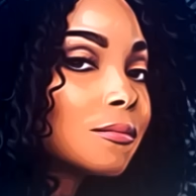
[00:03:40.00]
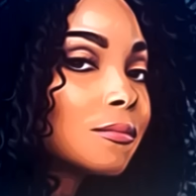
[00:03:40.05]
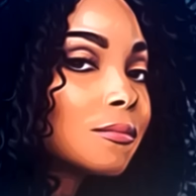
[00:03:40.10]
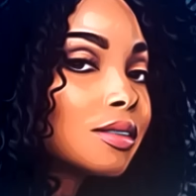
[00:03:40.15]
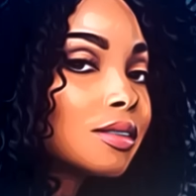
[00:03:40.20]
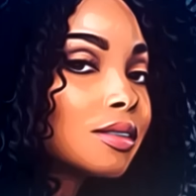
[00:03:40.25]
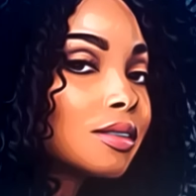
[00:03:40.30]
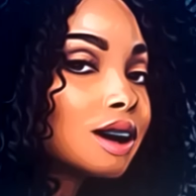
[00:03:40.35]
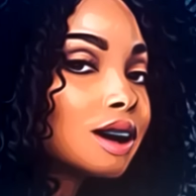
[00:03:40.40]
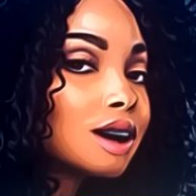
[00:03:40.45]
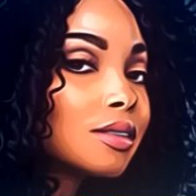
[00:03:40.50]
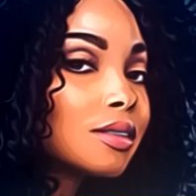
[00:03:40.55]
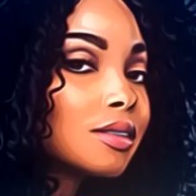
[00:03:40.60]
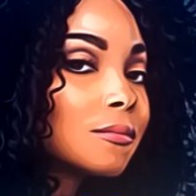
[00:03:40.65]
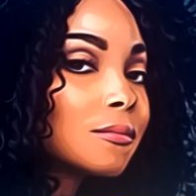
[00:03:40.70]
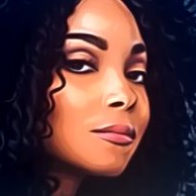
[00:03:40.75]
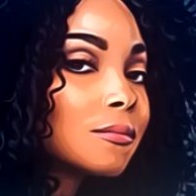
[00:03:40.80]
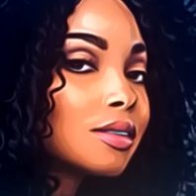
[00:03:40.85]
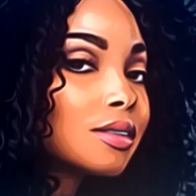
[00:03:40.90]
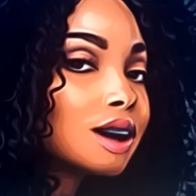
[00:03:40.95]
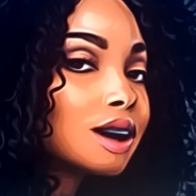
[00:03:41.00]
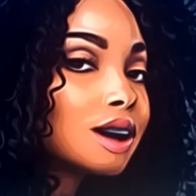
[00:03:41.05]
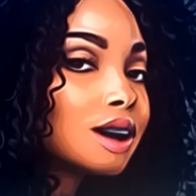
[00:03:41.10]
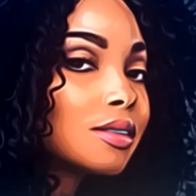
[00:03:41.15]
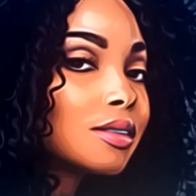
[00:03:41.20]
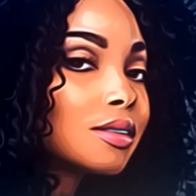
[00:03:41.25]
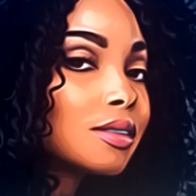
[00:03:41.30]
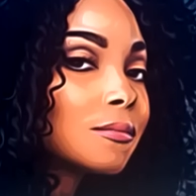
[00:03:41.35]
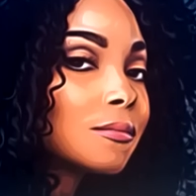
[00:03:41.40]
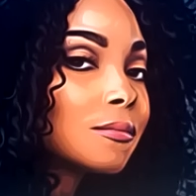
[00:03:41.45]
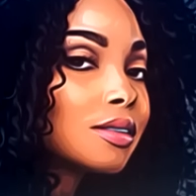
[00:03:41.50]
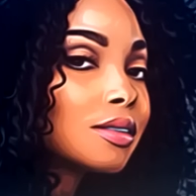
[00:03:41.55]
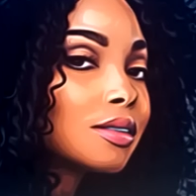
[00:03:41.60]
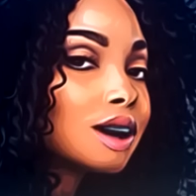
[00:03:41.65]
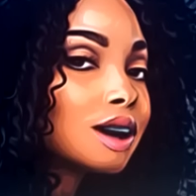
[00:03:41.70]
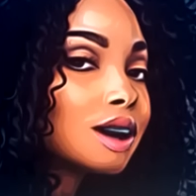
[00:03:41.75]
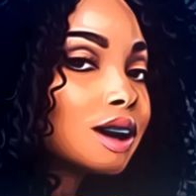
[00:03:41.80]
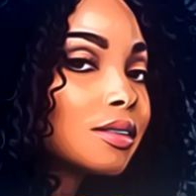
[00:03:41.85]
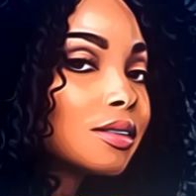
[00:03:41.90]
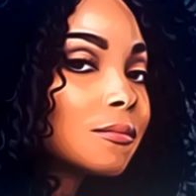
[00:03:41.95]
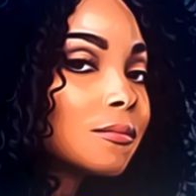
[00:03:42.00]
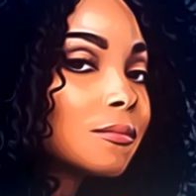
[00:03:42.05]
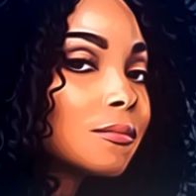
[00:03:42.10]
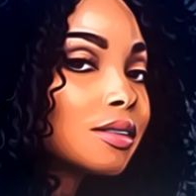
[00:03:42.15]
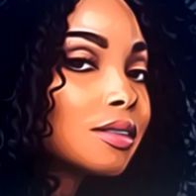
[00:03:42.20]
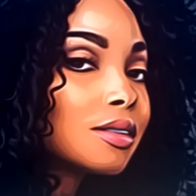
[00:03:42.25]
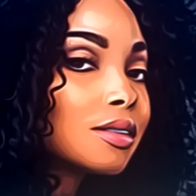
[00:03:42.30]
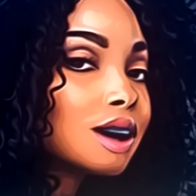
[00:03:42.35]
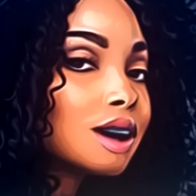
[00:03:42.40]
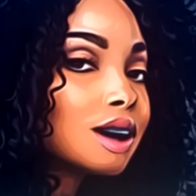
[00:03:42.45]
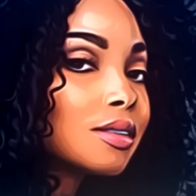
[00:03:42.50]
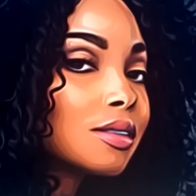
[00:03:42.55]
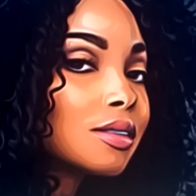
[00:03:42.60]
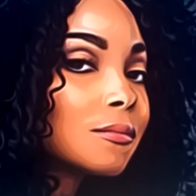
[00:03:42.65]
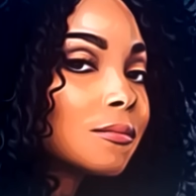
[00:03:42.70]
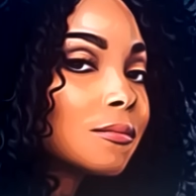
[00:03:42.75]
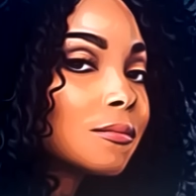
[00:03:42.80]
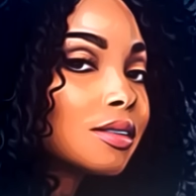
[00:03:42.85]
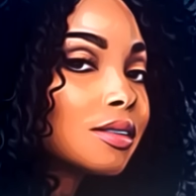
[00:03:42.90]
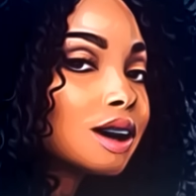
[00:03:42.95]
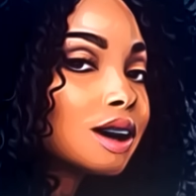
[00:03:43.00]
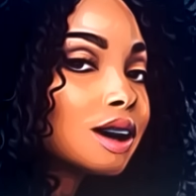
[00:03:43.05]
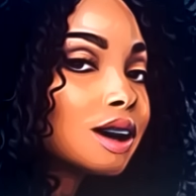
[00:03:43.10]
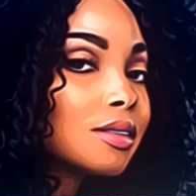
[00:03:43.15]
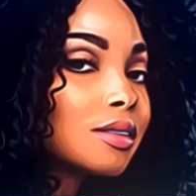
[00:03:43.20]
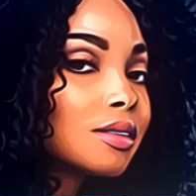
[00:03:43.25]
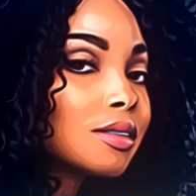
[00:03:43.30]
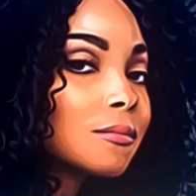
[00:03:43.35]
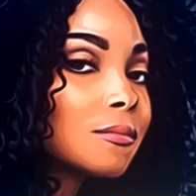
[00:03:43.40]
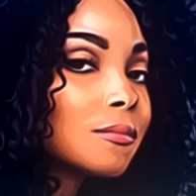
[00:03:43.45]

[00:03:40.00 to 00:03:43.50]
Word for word: So he talks about how he shouldn't be in a rush to grow up